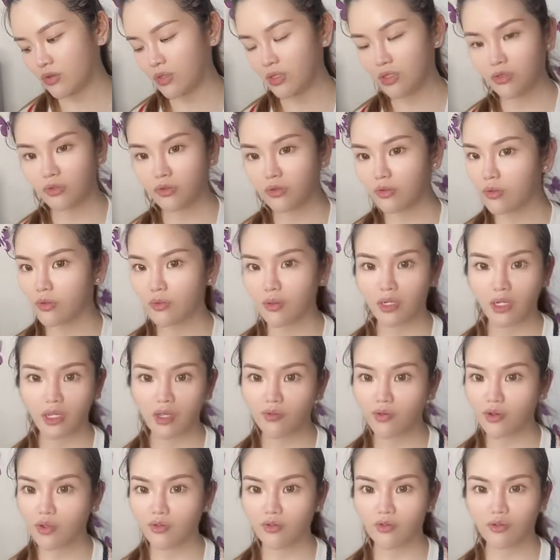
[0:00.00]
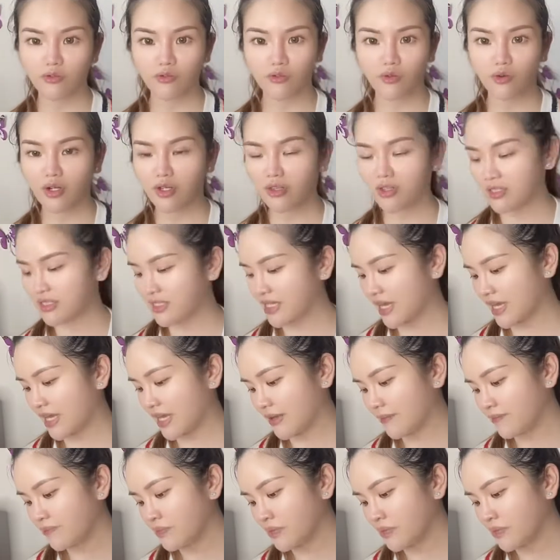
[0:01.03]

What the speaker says: can do it whenever you feel throughout the day.